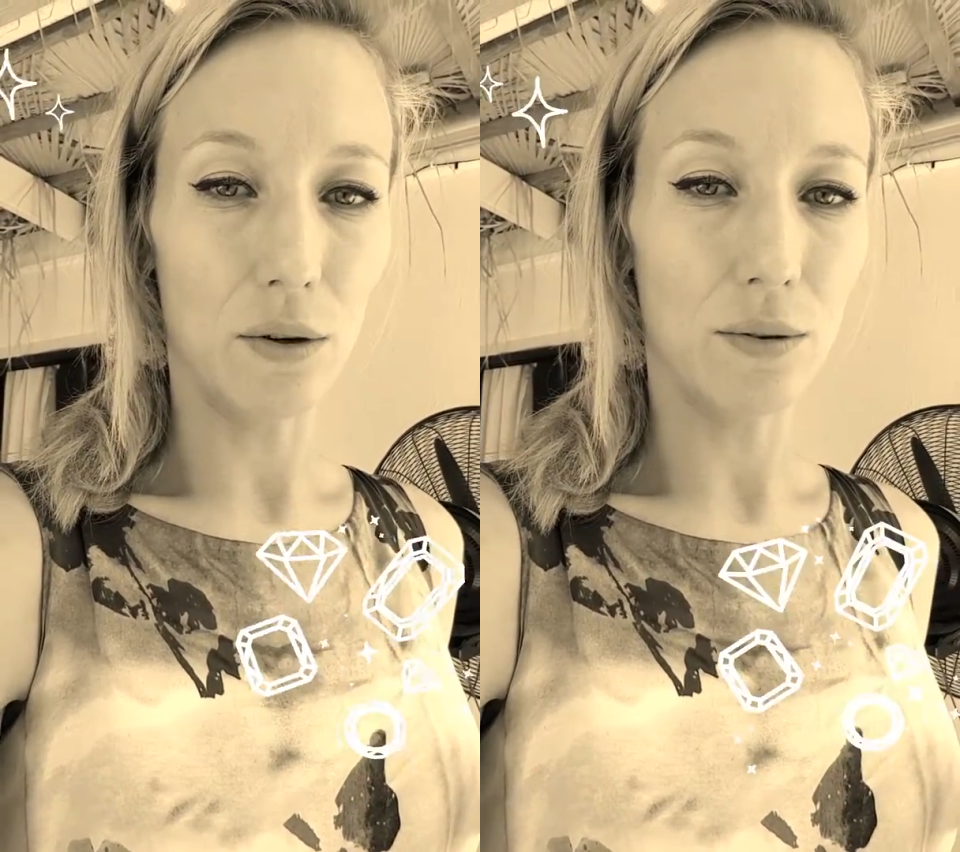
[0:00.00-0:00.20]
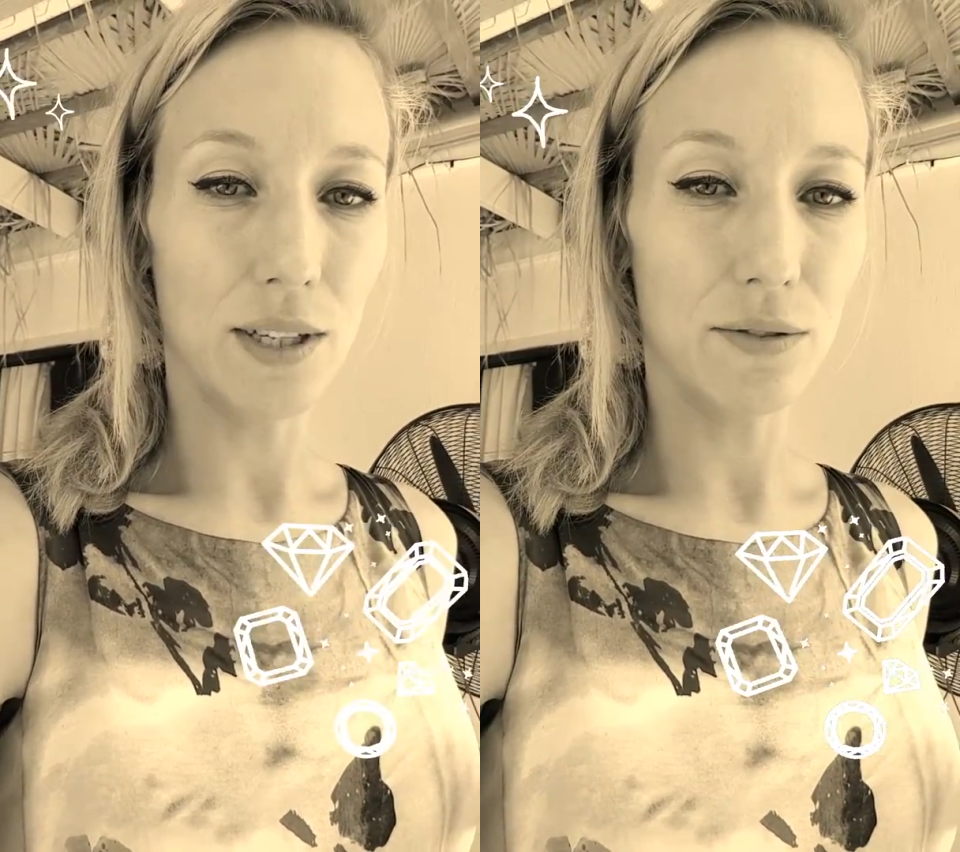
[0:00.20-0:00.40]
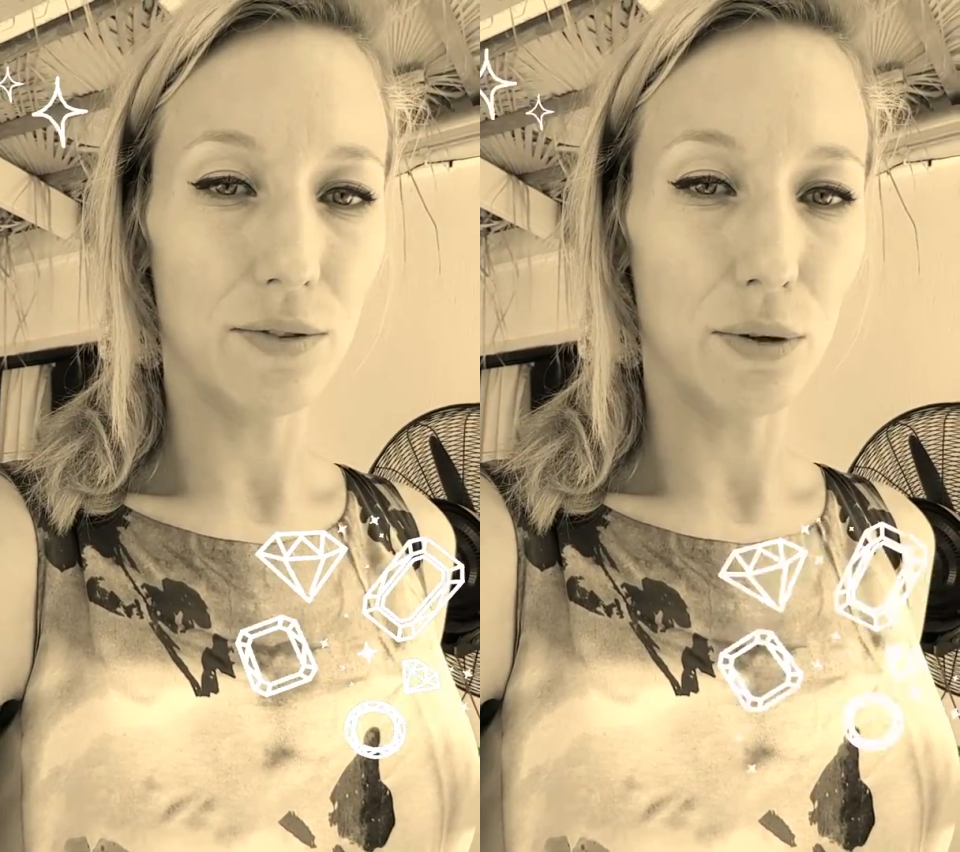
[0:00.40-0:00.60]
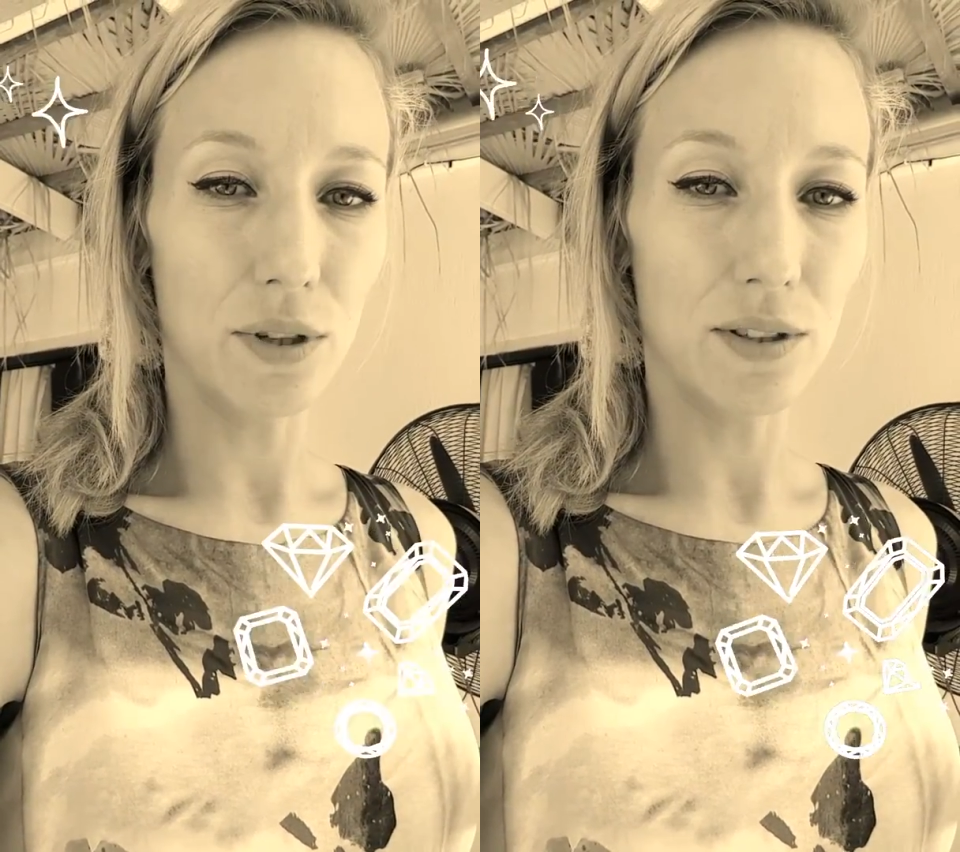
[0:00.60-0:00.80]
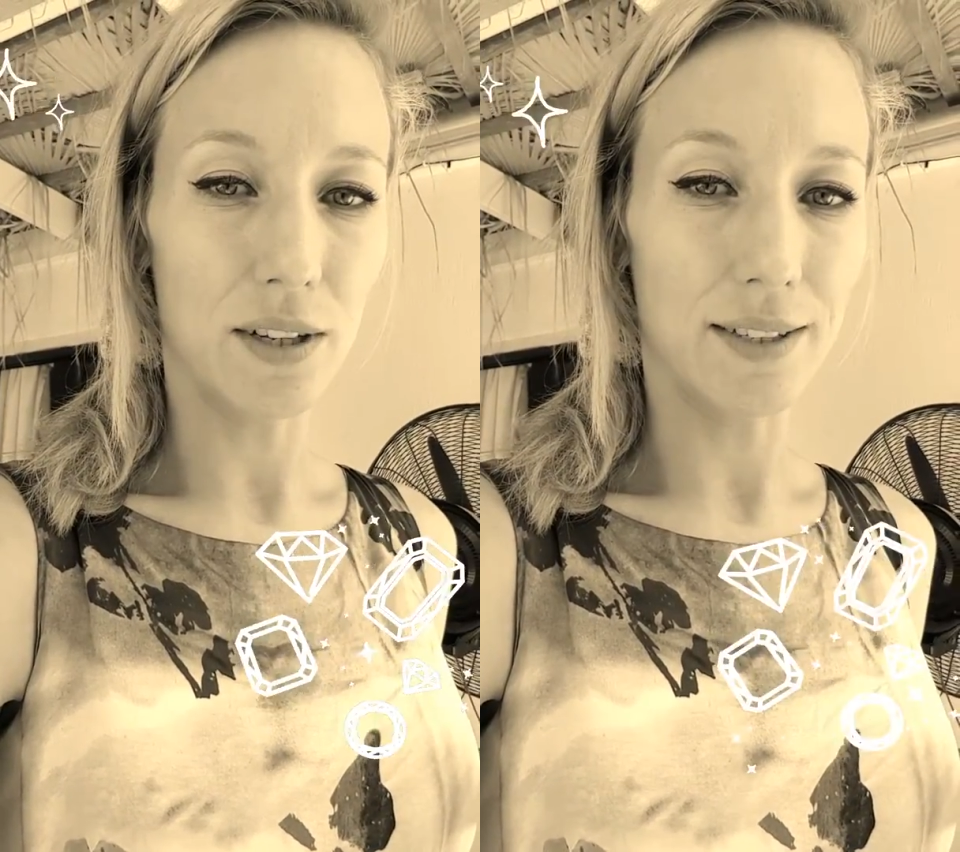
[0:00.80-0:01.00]
Always
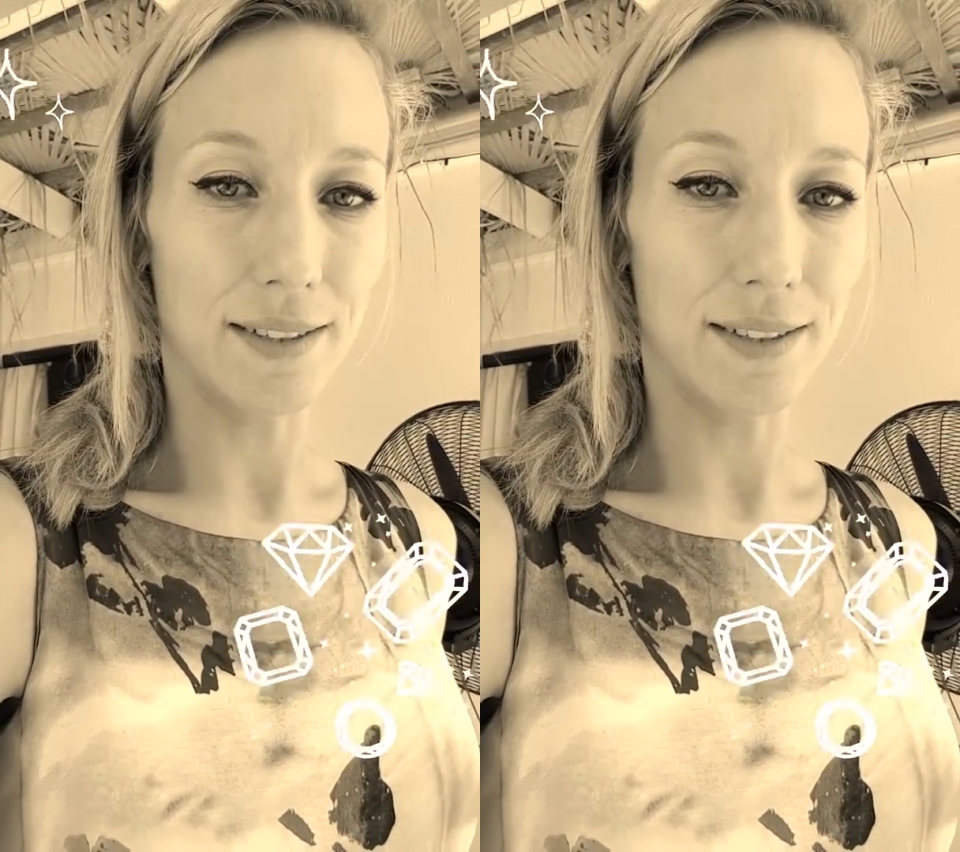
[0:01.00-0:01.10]
focus on a